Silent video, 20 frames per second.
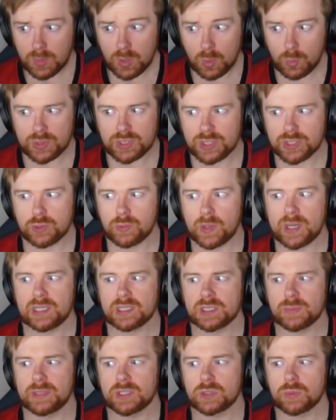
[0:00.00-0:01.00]
which is great
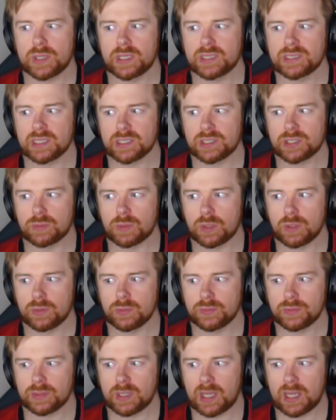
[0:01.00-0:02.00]
to be
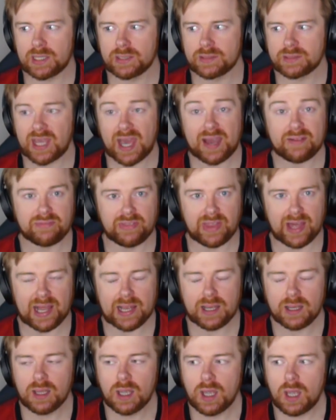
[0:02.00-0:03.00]
26-year-old and to have that.
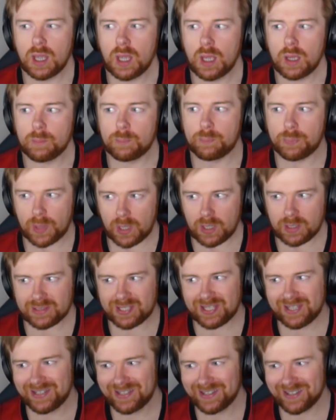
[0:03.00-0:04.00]

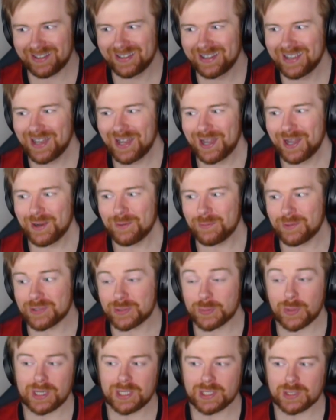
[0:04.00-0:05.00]
But with
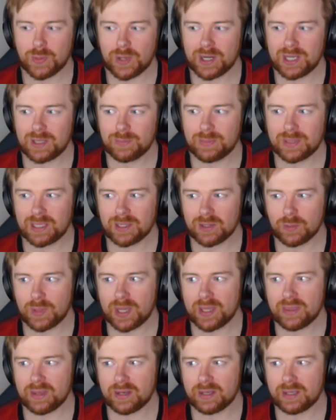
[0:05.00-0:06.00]
2020 being the
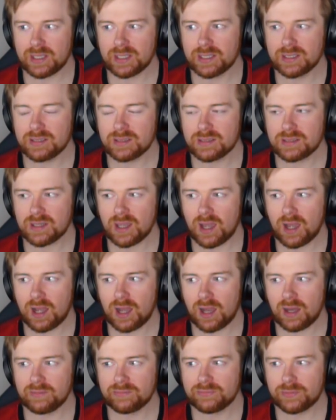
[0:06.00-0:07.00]
way that it is,
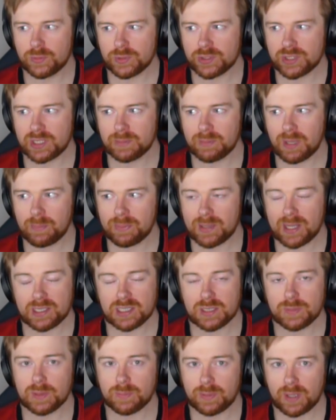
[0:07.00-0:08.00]
unfortunately, my plans
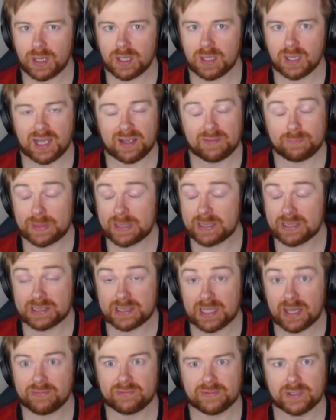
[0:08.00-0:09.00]
to be a pilot have been
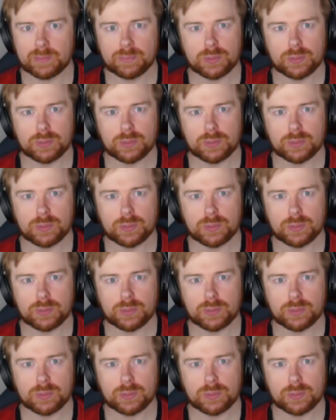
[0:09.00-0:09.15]
definitely